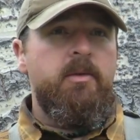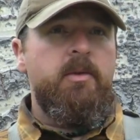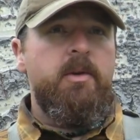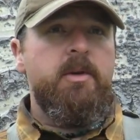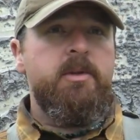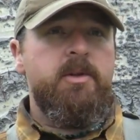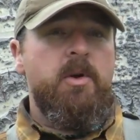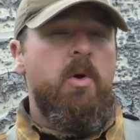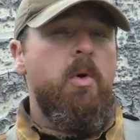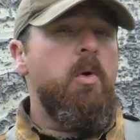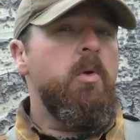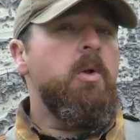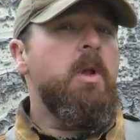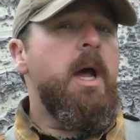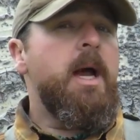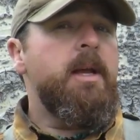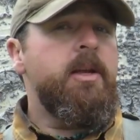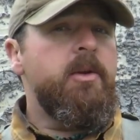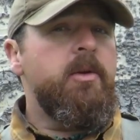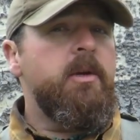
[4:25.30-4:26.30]
there's a whole
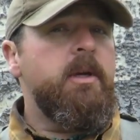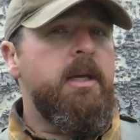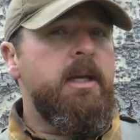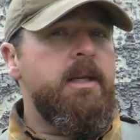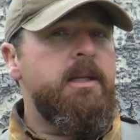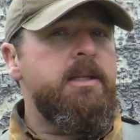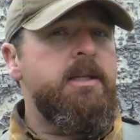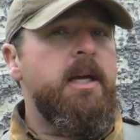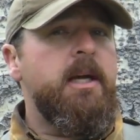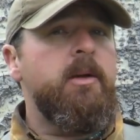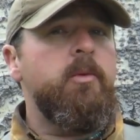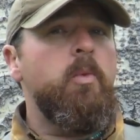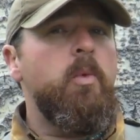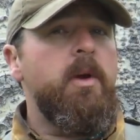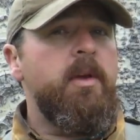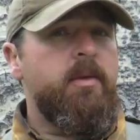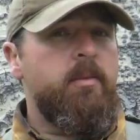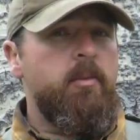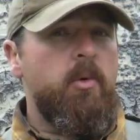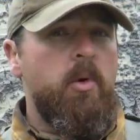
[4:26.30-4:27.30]
lot you can get done
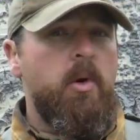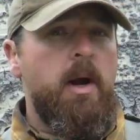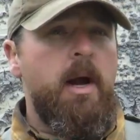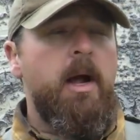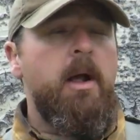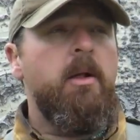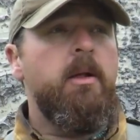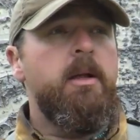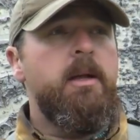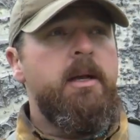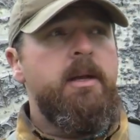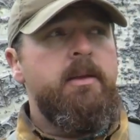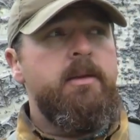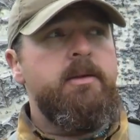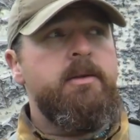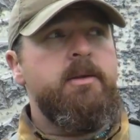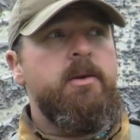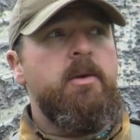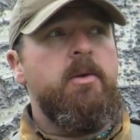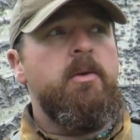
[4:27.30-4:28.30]
with morale.
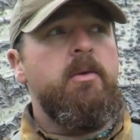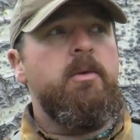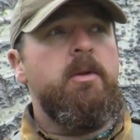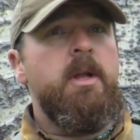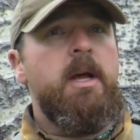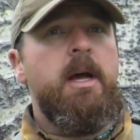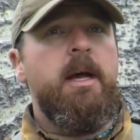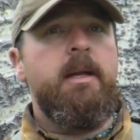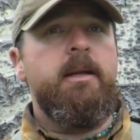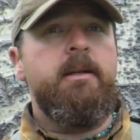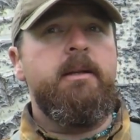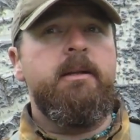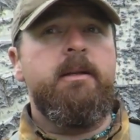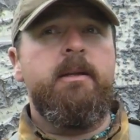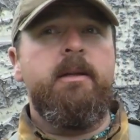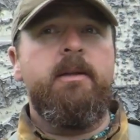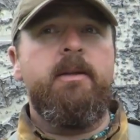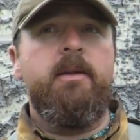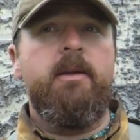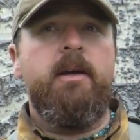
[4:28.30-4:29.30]
There's a whole lot
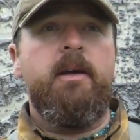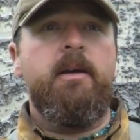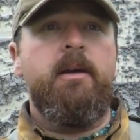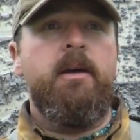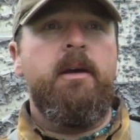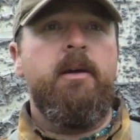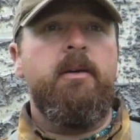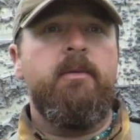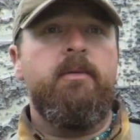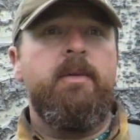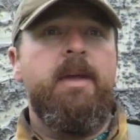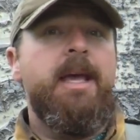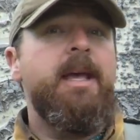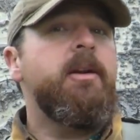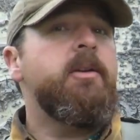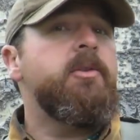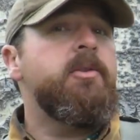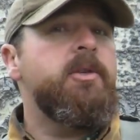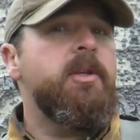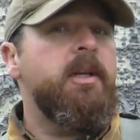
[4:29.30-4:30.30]
uh, of
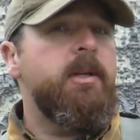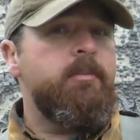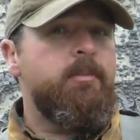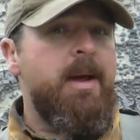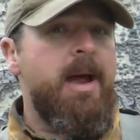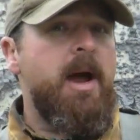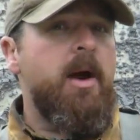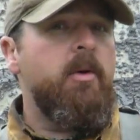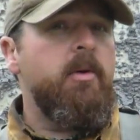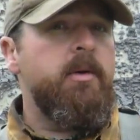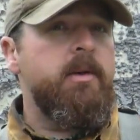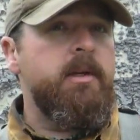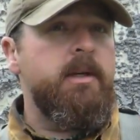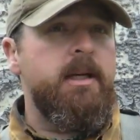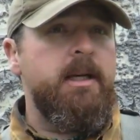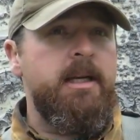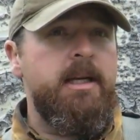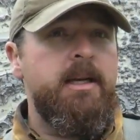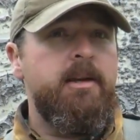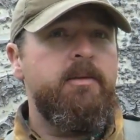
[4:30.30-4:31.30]
energy and power
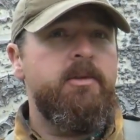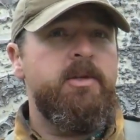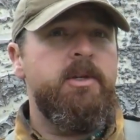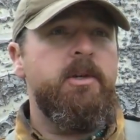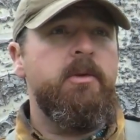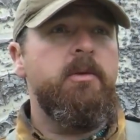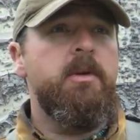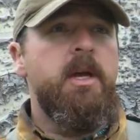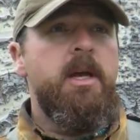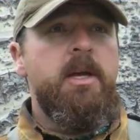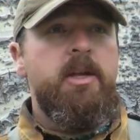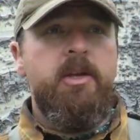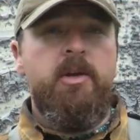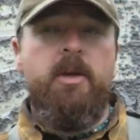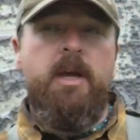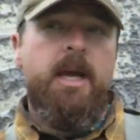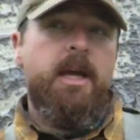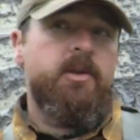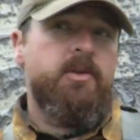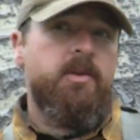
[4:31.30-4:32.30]
that it gives you.
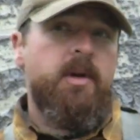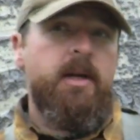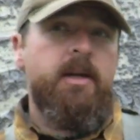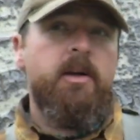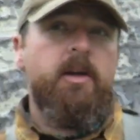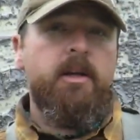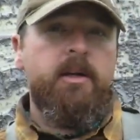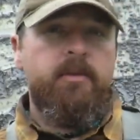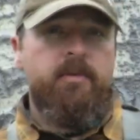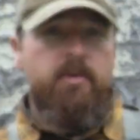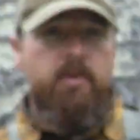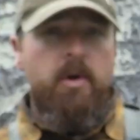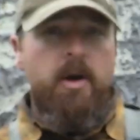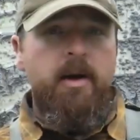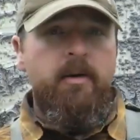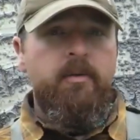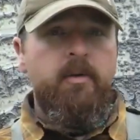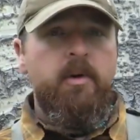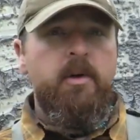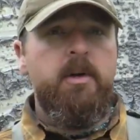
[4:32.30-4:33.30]
You can't trade on it
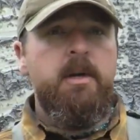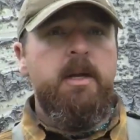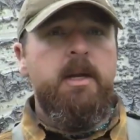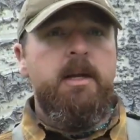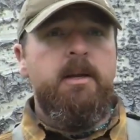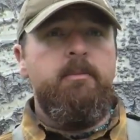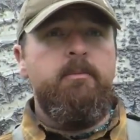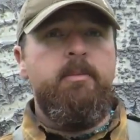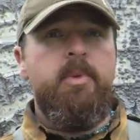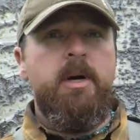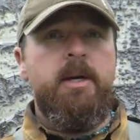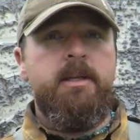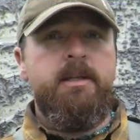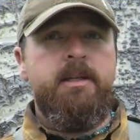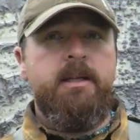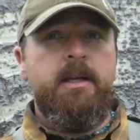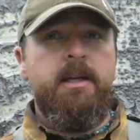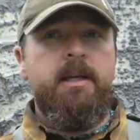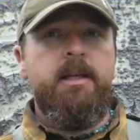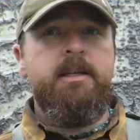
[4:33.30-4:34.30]
forever,
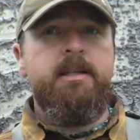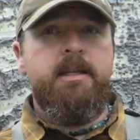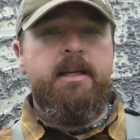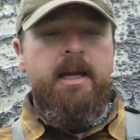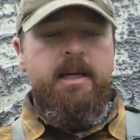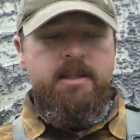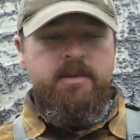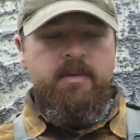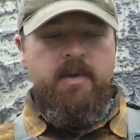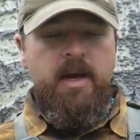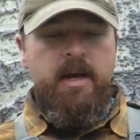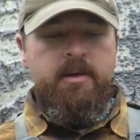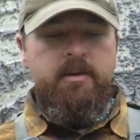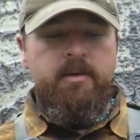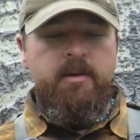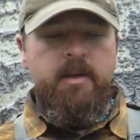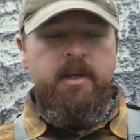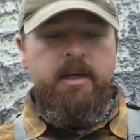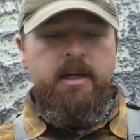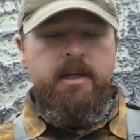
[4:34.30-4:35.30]
but uh, it's an X
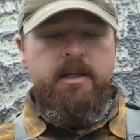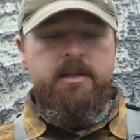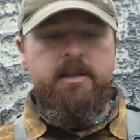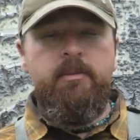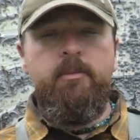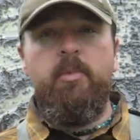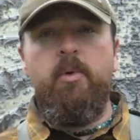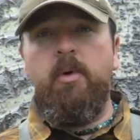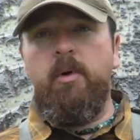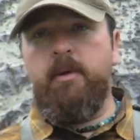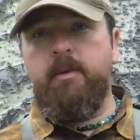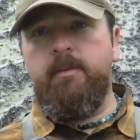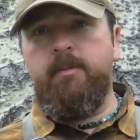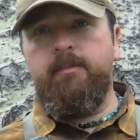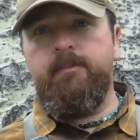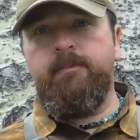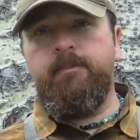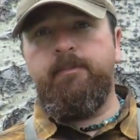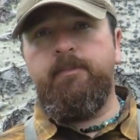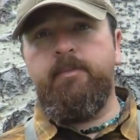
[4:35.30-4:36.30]
factor that is important.